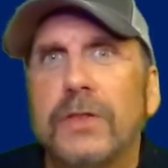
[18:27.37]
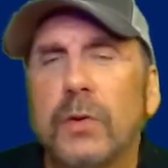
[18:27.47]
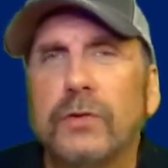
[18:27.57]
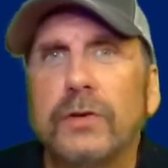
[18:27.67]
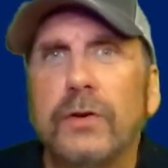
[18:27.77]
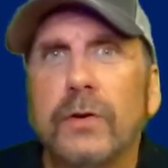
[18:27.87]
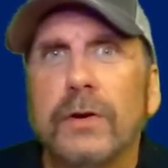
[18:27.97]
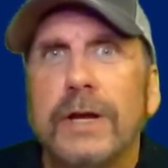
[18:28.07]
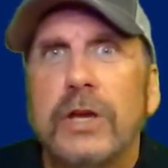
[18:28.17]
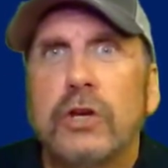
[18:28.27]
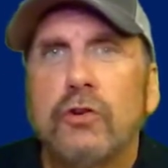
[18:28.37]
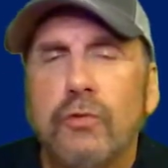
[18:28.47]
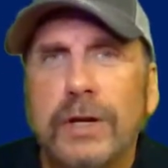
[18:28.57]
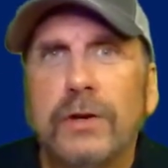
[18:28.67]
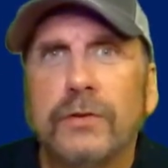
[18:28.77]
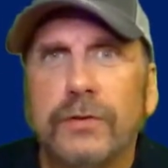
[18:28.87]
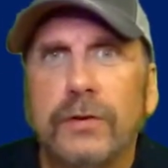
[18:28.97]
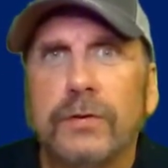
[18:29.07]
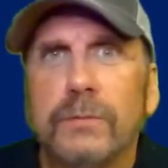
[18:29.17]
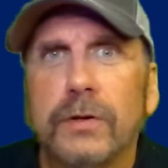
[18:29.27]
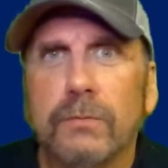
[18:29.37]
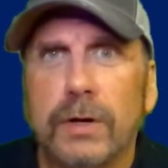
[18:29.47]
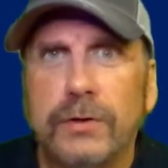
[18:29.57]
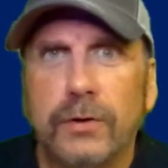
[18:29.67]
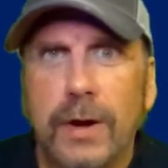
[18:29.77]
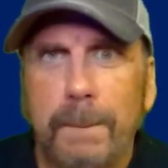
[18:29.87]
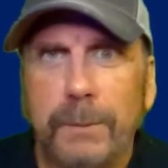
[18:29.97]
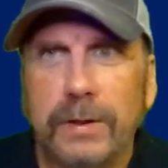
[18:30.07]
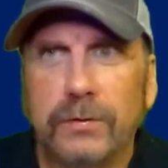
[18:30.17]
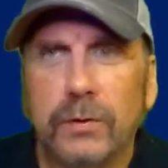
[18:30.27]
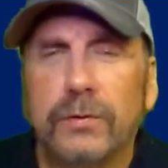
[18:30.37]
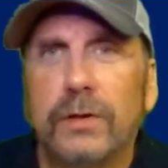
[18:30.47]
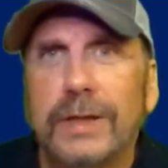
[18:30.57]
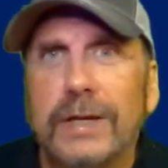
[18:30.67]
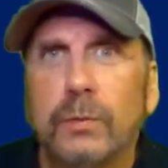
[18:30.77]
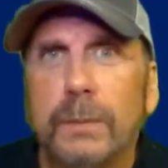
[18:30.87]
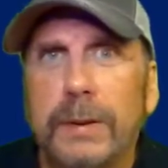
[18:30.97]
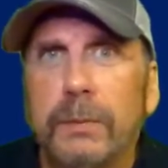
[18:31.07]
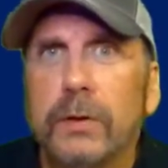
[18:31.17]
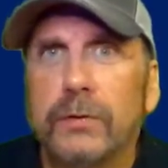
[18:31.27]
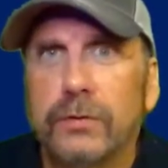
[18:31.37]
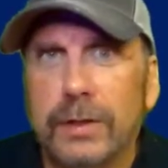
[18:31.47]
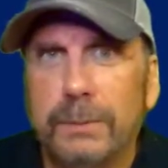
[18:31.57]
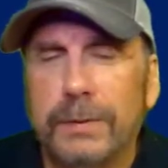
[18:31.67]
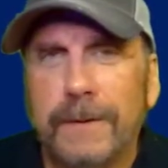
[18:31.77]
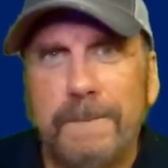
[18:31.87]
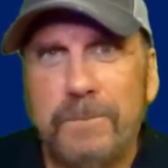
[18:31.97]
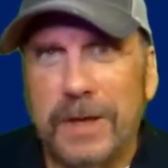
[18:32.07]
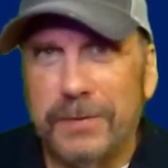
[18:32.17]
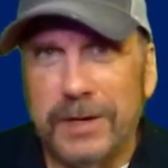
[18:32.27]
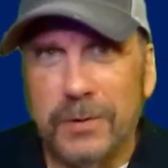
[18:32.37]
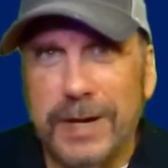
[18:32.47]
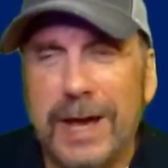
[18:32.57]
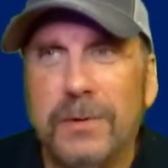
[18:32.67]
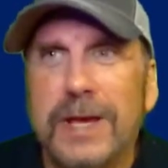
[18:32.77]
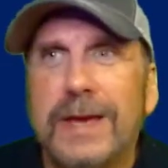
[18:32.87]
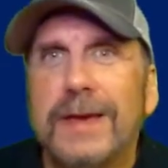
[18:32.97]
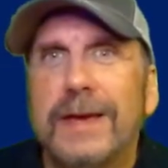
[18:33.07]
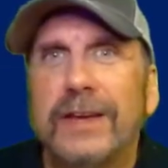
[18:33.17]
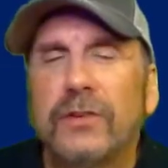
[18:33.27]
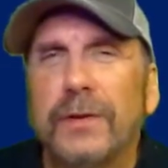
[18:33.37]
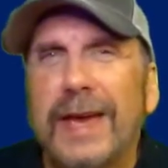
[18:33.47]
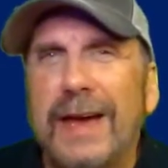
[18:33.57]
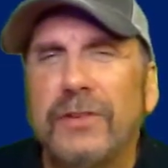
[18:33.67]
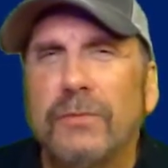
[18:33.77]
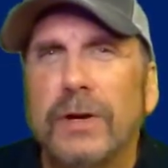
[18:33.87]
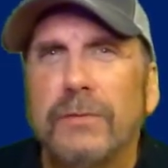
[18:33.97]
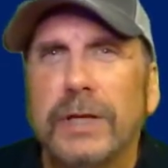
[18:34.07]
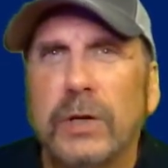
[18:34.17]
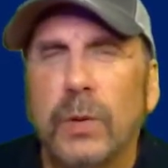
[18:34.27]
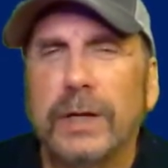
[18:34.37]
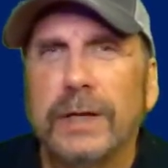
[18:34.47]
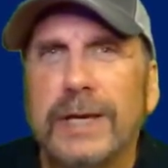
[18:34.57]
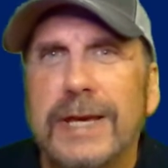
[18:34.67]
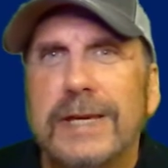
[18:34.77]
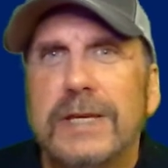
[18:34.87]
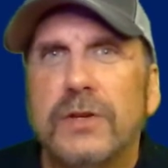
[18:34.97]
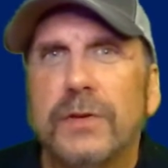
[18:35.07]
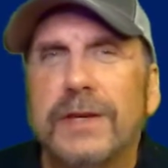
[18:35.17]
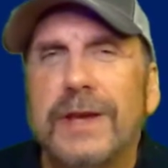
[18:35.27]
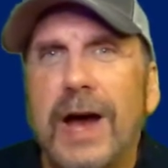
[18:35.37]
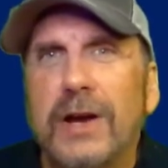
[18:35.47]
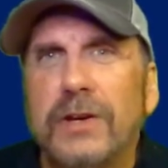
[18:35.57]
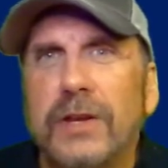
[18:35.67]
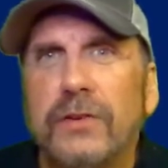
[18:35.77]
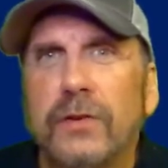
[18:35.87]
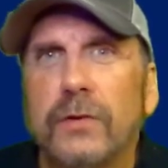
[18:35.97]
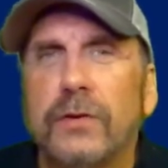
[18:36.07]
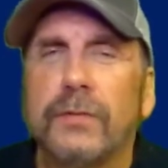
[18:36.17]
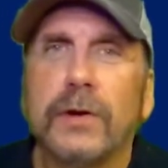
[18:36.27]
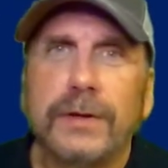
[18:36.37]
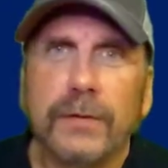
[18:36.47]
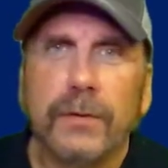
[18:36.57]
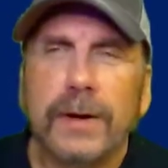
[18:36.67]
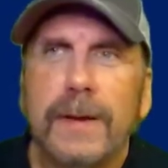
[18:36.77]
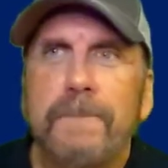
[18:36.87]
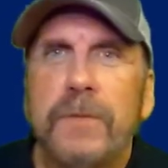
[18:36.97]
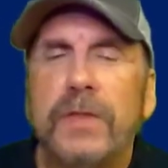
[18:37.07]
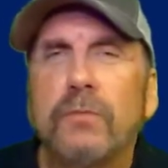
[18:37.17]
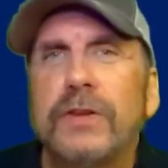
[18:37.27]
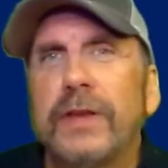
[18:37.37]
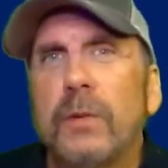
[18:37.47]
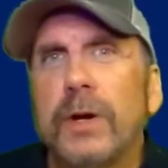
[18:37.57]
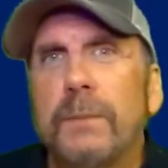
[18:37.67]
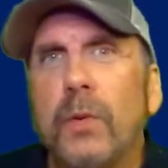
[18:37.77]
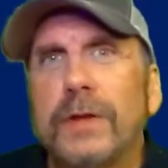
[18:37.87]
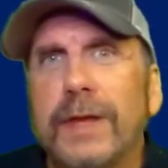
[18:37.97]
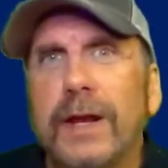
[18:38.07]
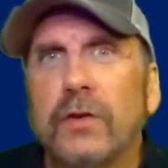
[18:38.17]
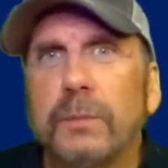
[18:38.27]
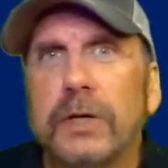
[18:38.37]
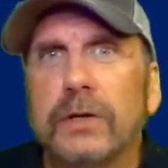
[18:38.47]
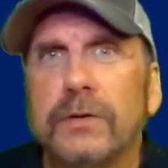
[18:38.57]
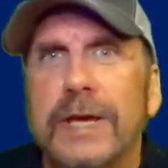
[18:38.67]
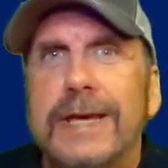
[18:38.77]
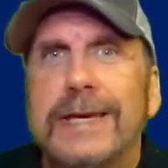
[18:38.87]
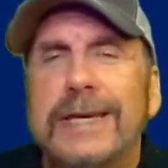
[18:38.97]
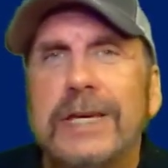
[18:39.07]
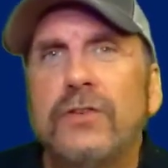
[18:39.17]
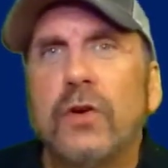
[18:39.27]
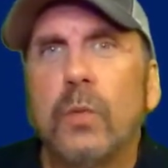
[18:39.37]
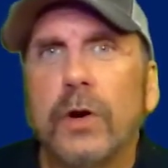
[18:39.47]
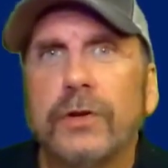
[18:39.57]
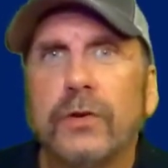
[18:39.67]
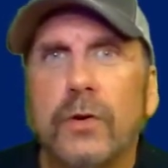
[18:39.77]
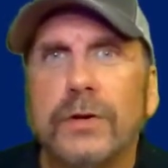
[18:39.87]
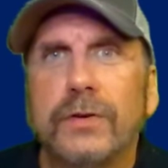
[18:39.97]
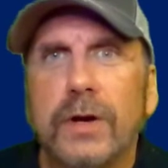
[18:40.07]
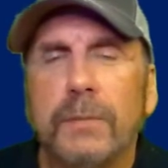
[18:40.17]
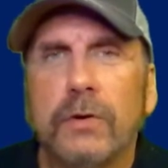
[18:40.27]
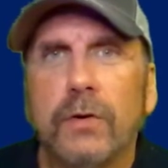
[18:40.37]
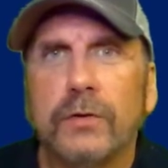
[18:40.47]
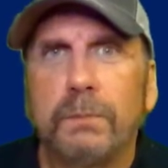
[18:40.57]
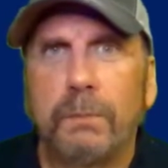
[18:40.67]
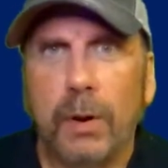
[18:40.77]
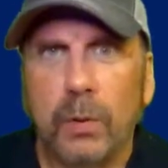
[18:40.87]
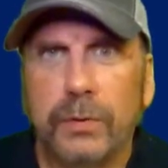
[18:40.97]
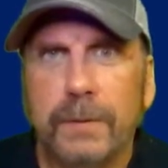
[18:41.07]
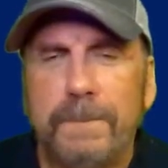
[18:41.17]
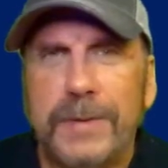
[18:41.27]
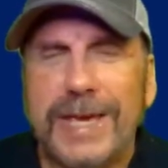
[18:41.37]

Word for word: those are your critical systems that run your companies. Those are the things where people lose sleep if they go down. And so they have to run really quickly. So the architecture of those is very different. And the reason I want to point that out is because in your work, you're going to come across both,